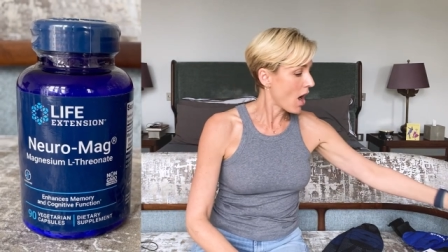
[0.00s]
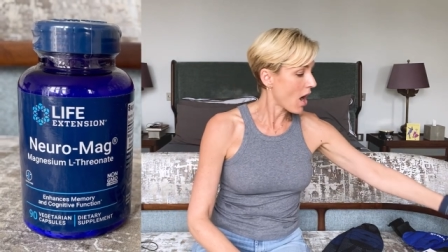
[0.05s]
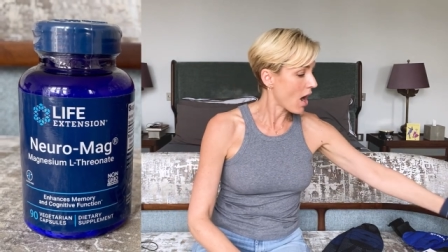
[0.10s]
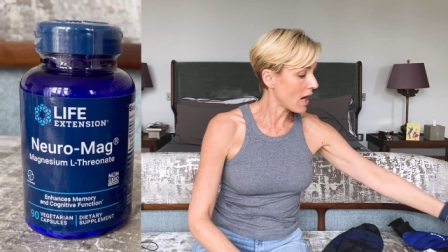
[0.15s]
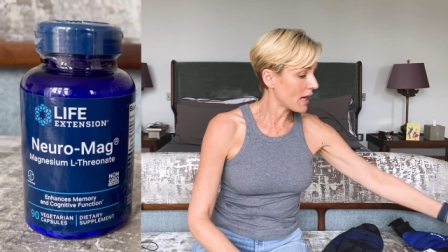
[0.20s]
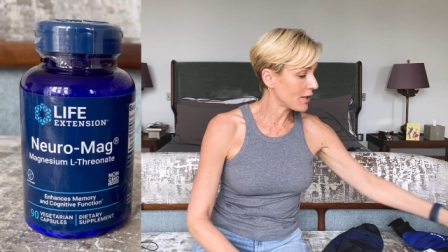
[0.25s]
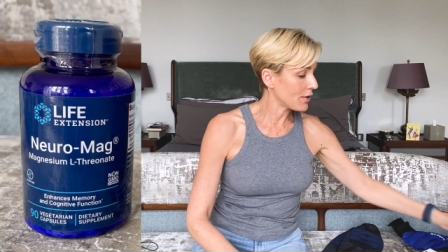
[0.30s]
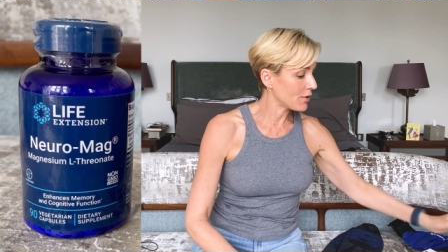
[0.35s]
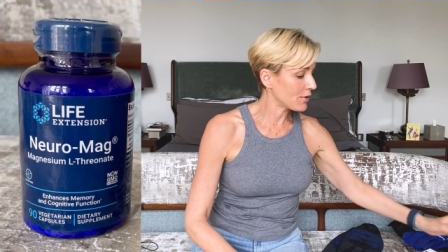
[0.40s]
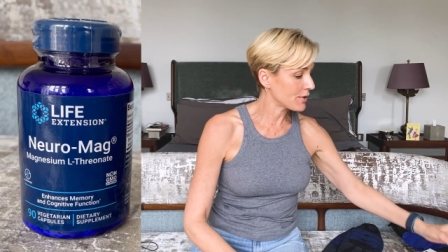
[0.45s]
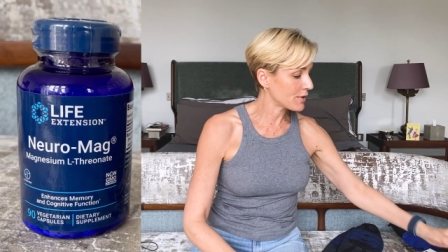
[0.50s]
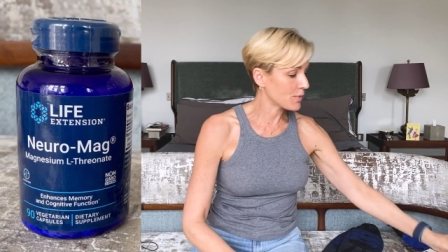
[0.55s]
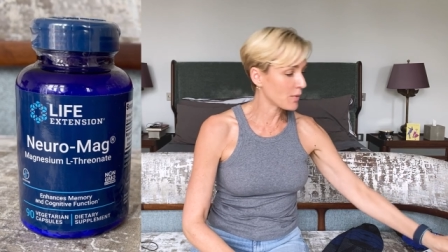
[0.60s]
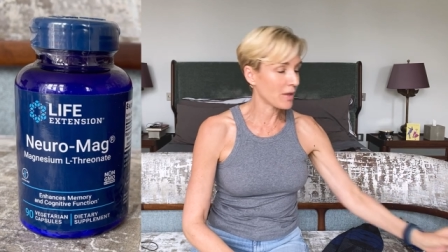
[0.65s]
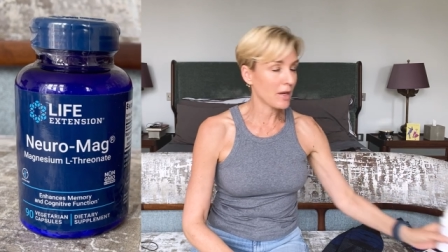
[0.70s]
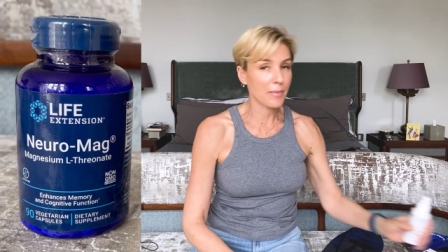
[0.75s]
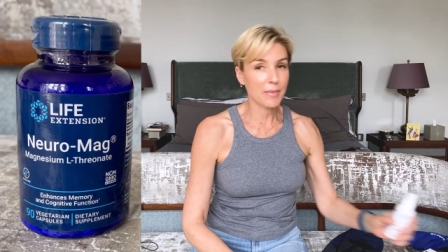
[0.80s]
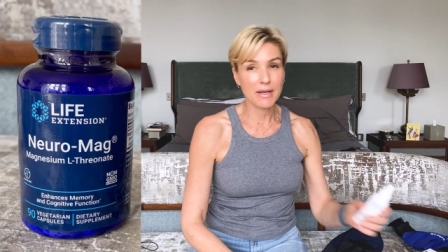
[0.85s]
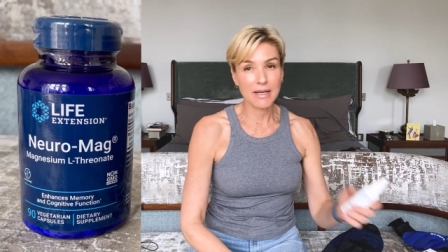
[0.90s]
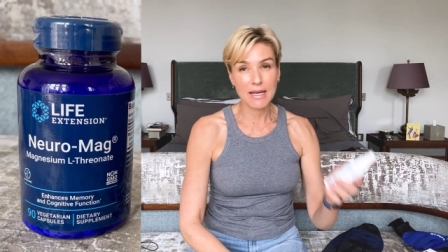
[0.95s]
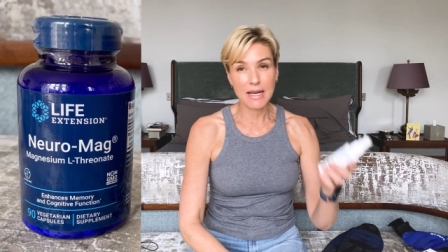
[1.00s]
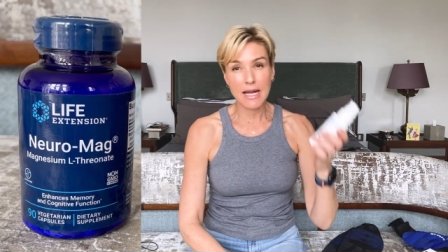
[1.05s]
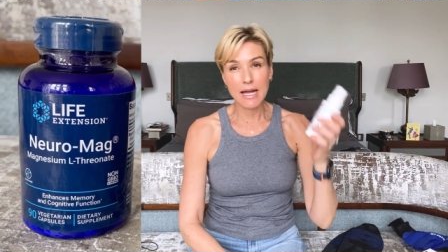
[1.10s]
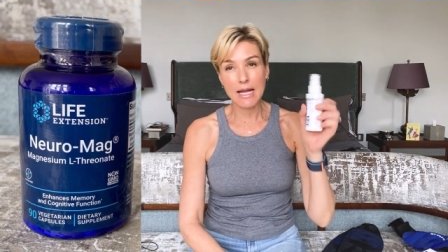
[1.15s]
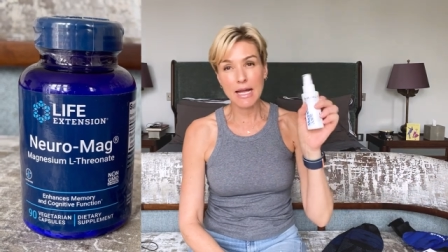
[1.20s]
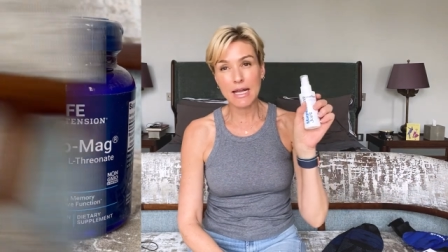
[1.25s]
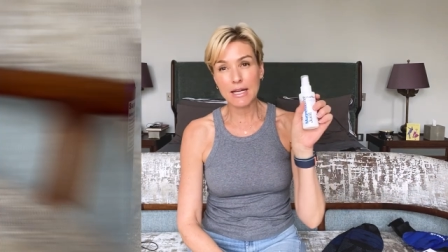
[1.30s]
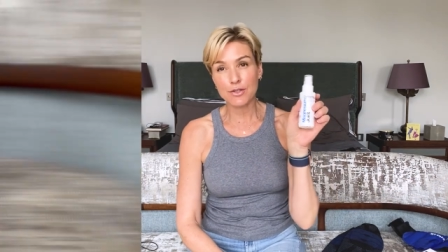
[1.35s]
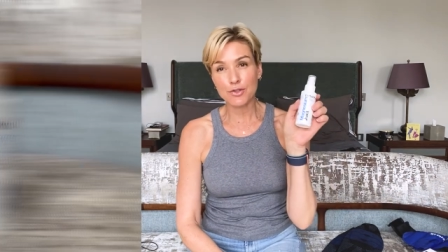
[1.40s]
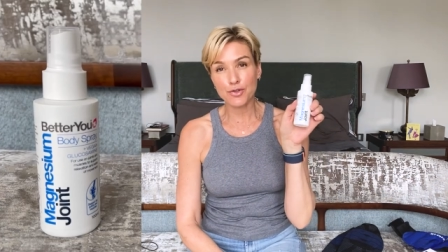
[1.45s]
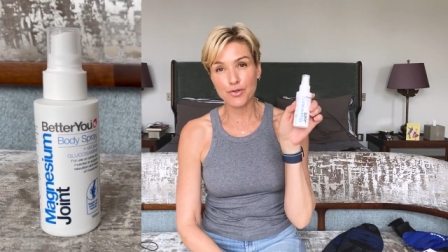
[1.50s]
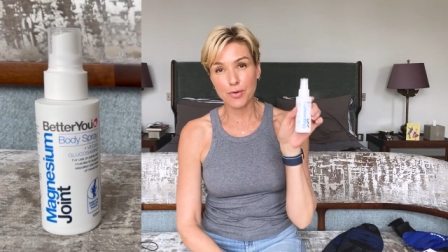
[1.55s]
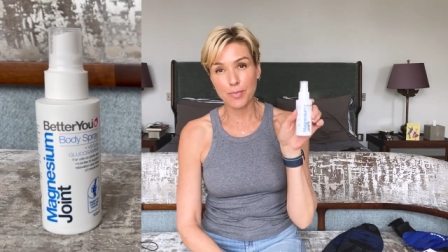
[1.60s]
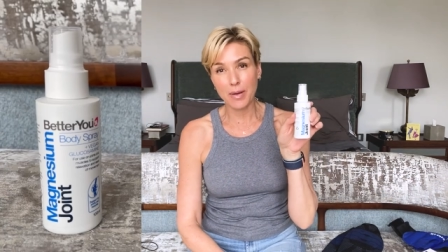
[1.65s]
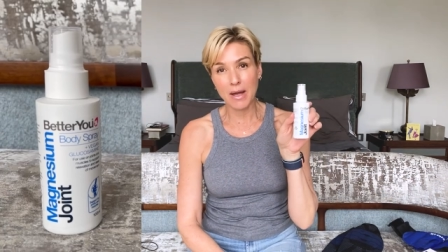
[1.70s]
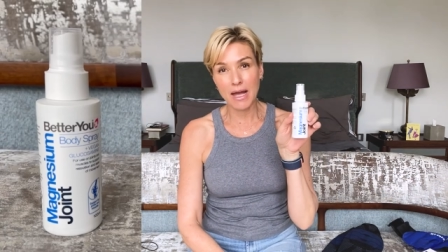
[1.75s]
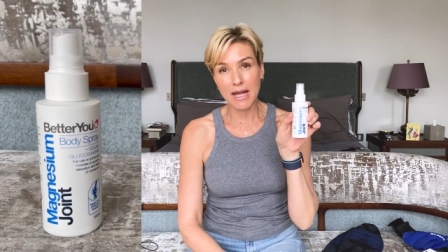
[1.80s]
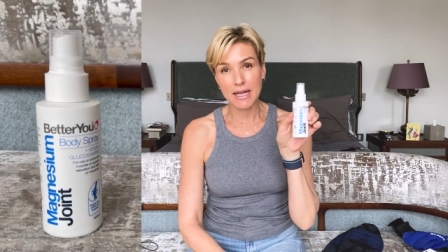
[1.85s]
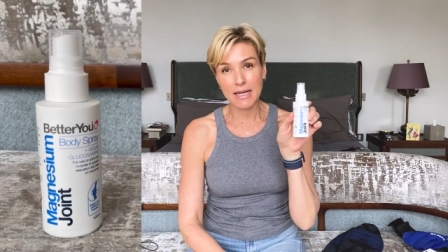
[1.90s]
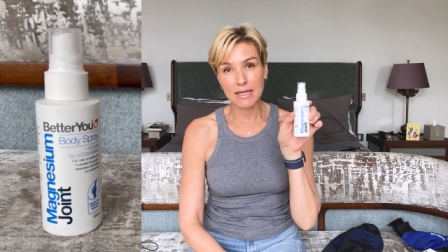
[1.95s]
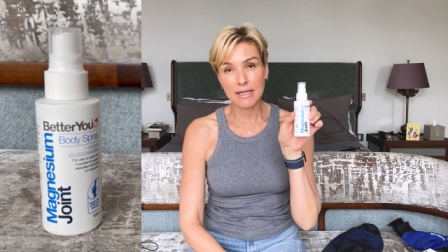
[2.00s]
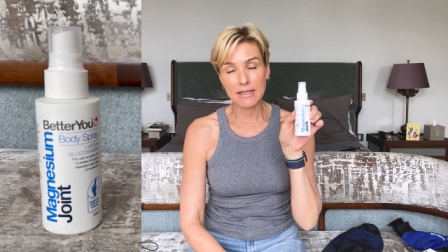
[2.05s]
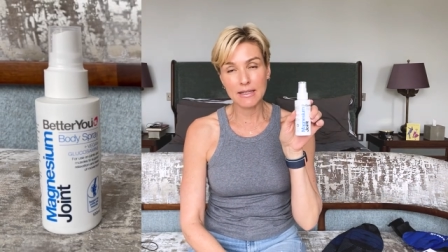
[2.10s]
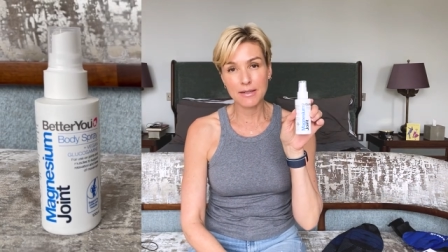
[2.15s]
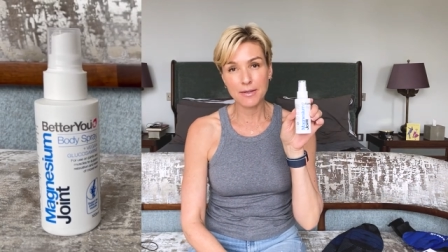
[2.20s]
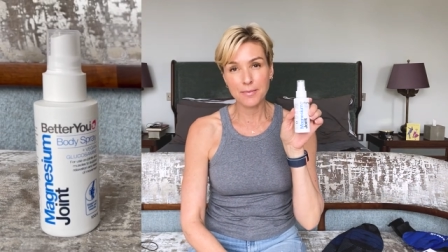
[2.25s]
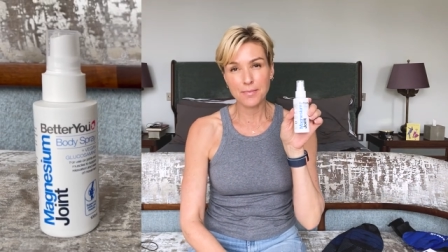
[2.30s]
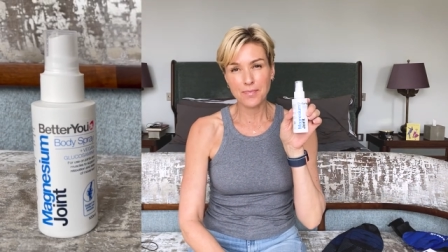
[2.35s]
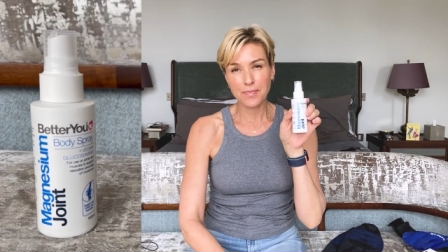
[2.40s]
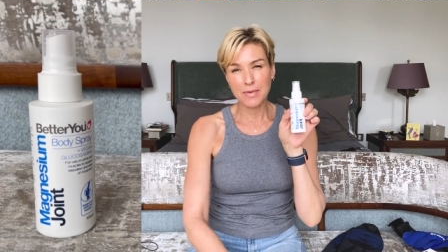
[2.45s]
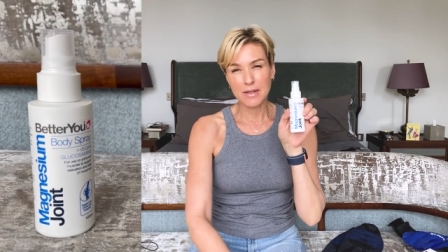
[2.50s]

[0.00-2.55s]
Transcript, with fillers: I use when I'm in extra pain